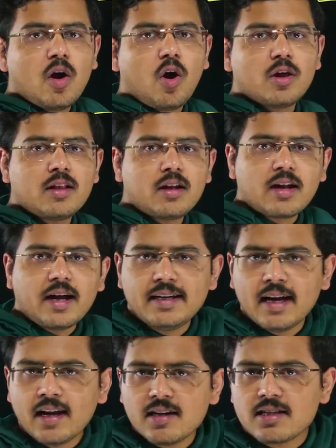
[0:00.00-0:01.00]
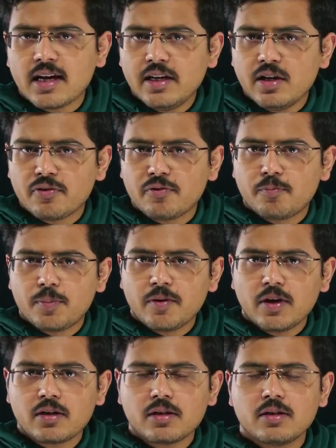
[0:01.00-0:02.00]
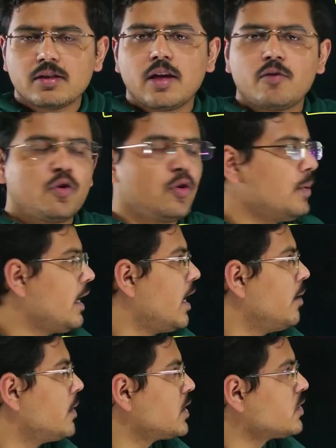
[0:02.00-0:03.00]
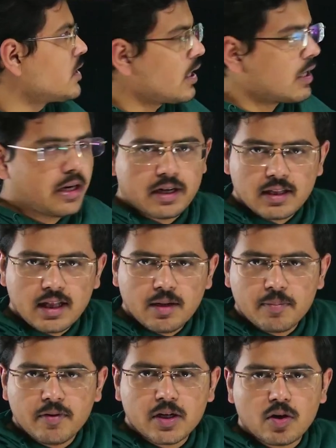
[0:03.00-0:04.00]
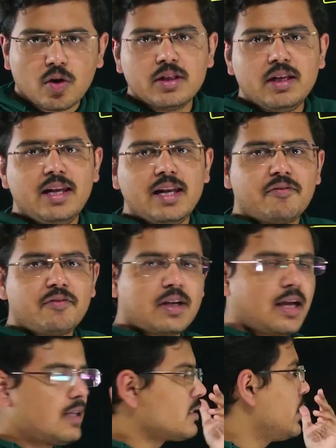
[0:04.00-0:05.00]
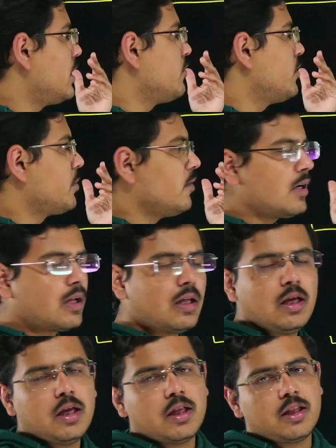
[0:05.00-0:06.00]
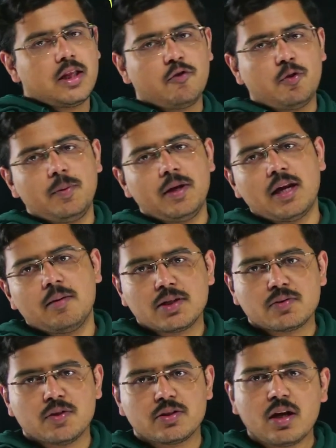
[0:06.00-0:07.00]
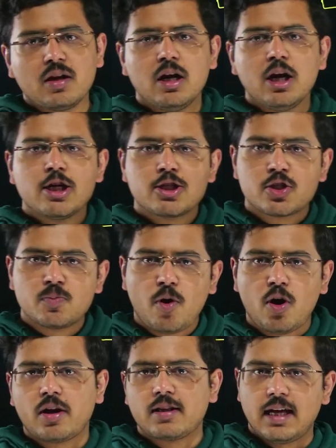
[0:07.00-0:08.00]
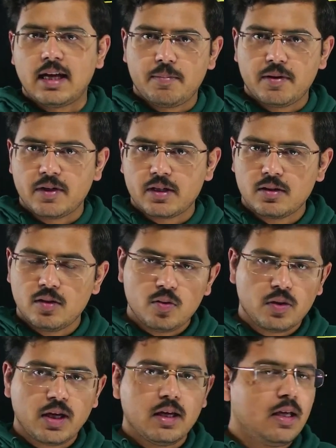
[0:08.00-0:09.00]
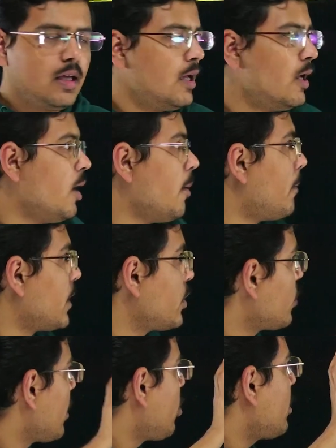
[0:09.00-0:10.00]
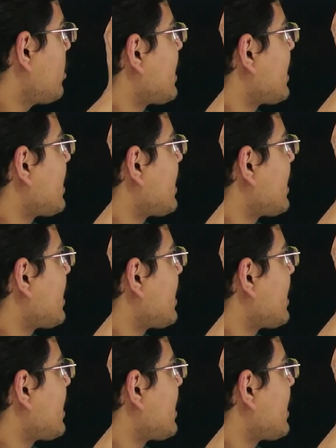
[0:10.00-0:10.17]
On the right hand side of pivot, there would be elements which are greater than pivot. On the left hand side of the pivot, there would be elements which are smaller than pivot. Okay. But you cannot